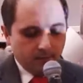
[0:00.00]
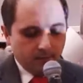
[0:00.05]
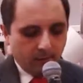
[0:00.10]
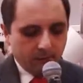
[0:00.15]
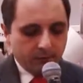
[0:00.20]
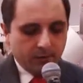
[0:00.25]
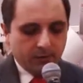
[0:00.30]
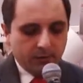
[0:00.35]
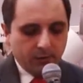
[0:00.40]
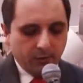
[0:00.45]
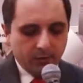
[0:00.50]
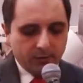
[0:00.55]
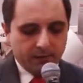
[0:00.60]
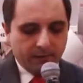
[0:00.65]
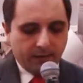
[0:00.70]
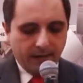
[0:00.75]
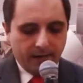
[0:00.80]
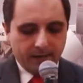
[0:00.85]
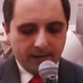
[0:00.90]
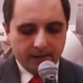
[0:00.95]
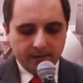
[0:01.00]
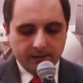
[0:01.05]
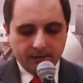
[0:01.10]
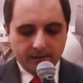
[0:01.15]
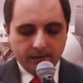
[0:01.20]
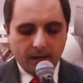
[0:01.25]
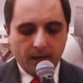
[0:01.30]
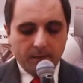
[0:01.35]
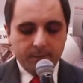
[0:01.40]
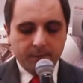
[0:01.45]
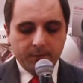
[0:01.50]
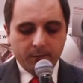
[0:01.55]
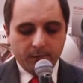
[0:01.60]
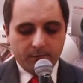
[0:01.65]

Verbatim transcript: of the two scanners keeps